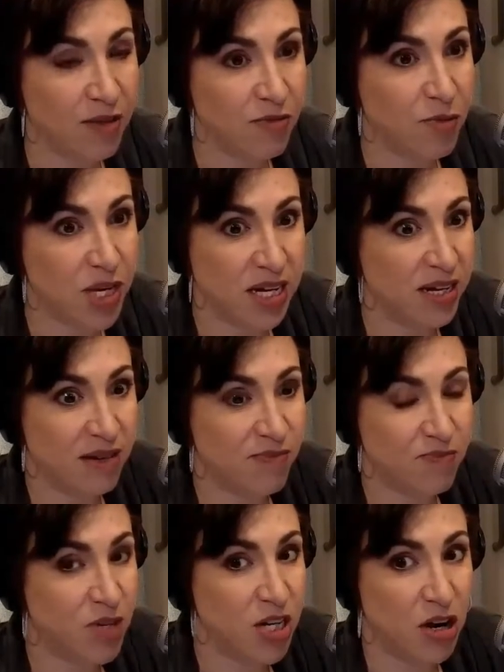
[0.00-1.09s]
And we,
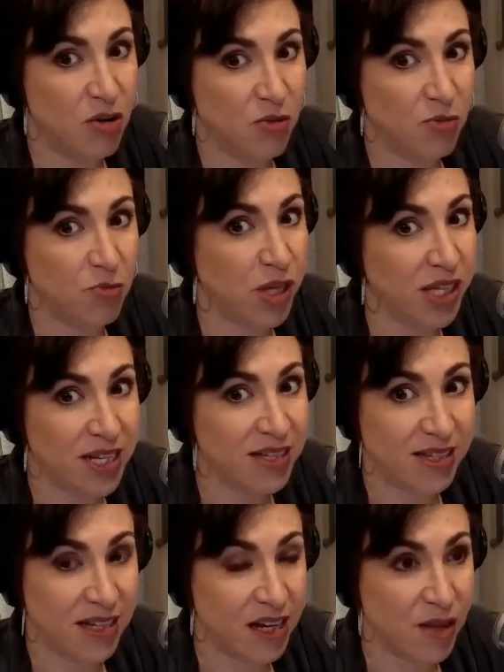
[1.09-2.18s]
really
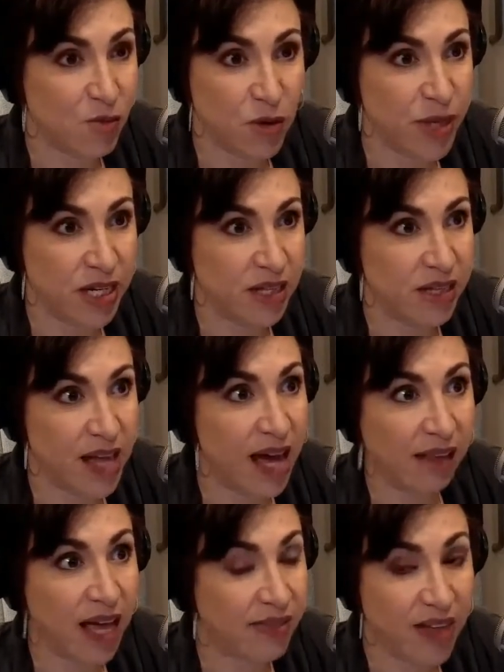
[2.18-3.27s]
didn't see another woman
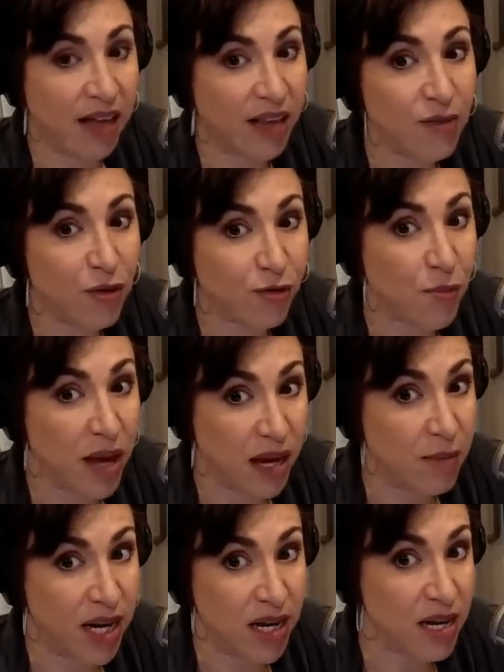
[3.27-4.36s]
at that level for
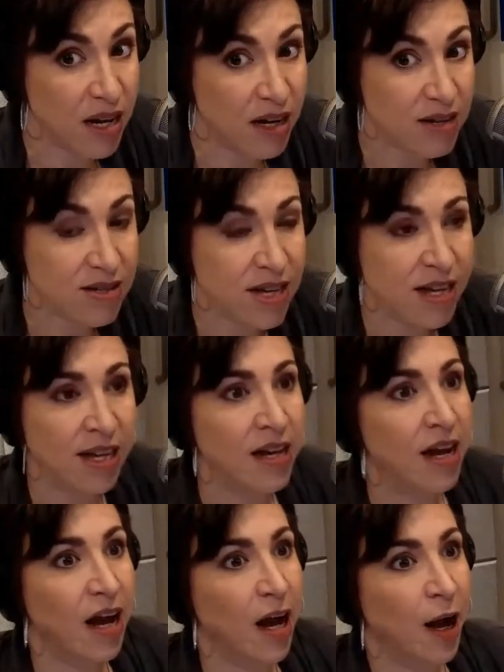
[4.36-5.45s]
many, many years.
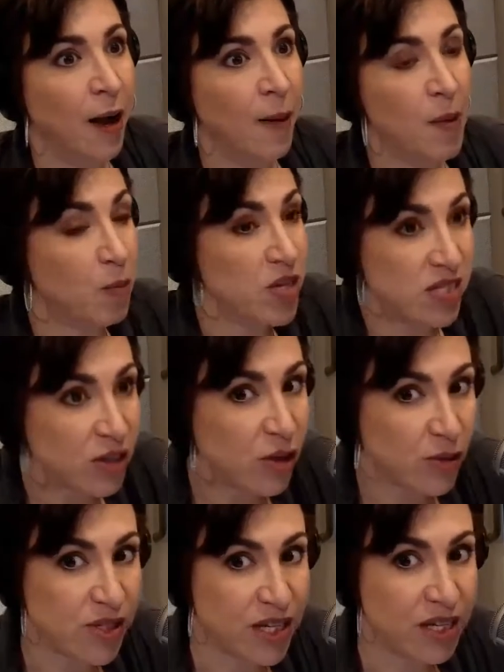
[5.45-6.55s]
And we still
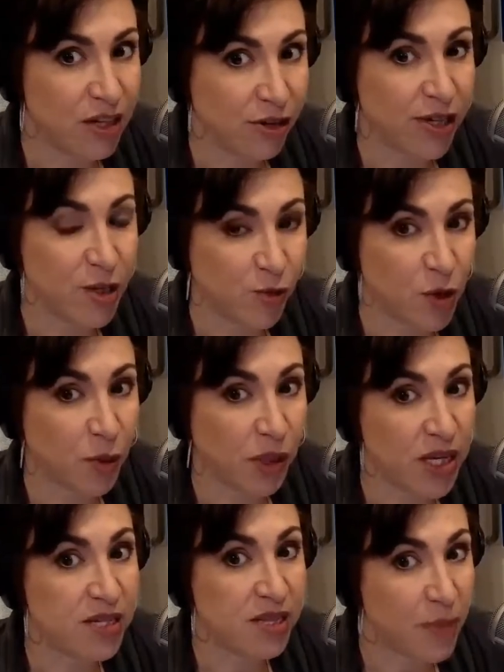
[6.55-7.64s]
don't see it nearly as
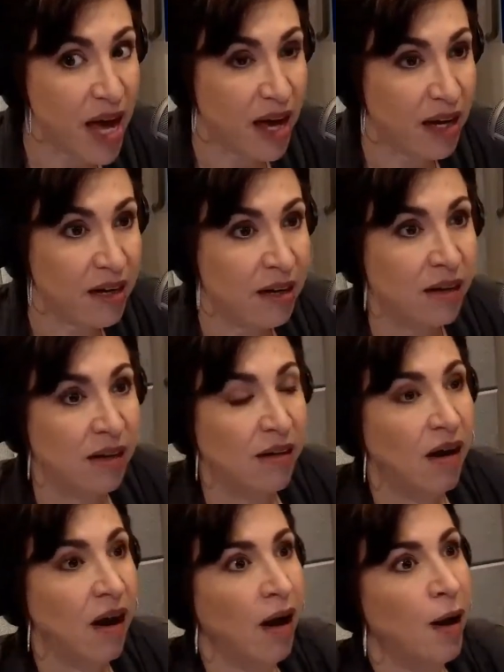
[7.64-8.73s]
frequently as the men.
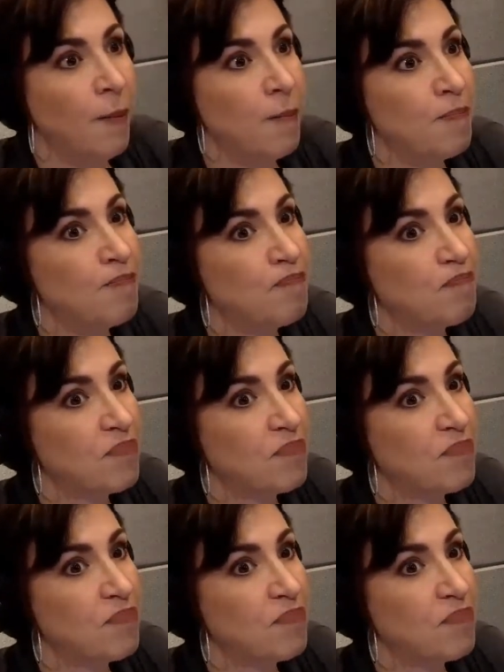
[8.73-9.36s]
And